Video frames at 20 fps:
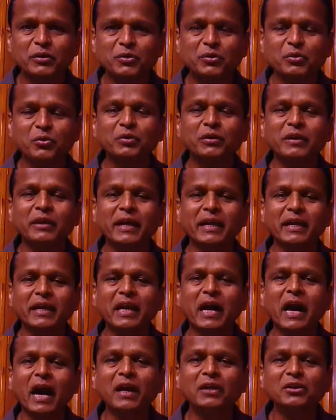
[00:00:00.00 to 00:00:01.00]
so that I can
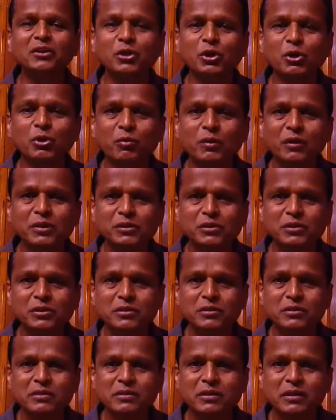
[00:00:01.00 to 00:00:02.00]
answer your
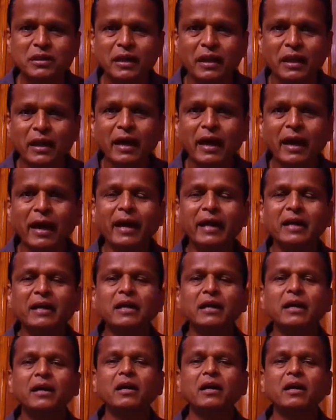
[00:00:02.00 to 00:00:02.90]
questions and